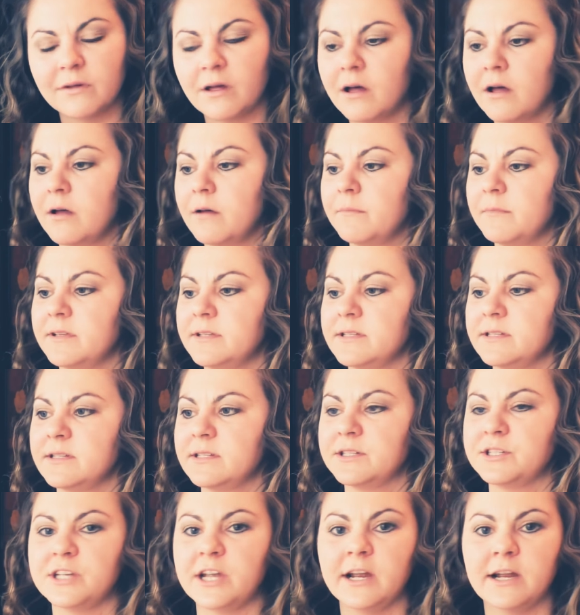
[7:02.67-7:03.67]
Um, this is
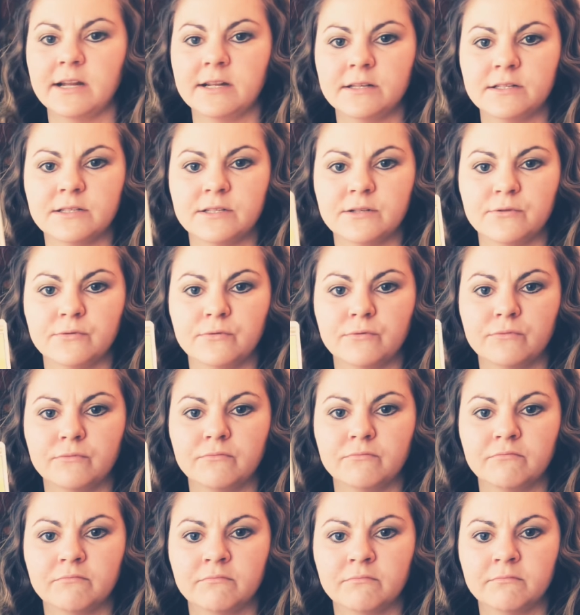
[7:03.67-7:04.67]
the chariot. So
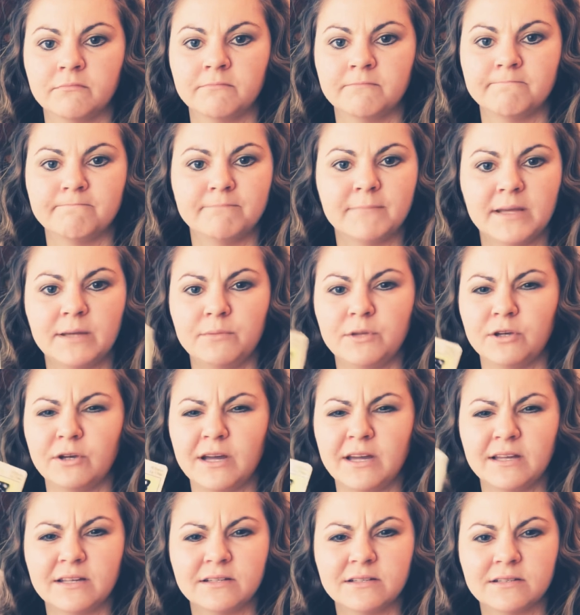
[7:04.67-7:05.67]
maybe you
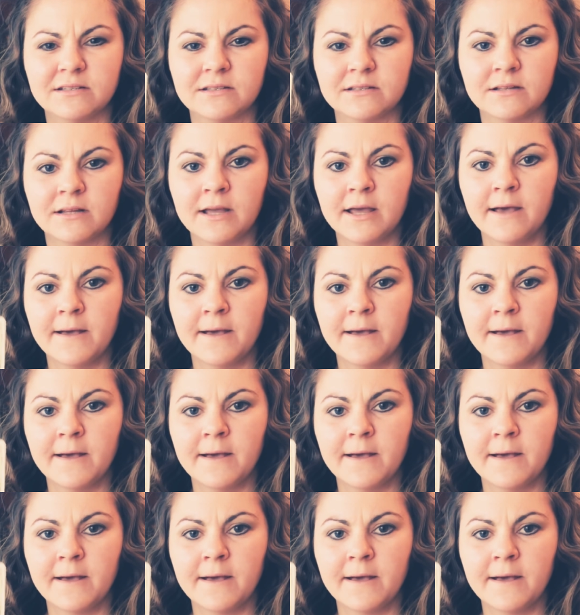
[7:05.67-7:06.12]
guys,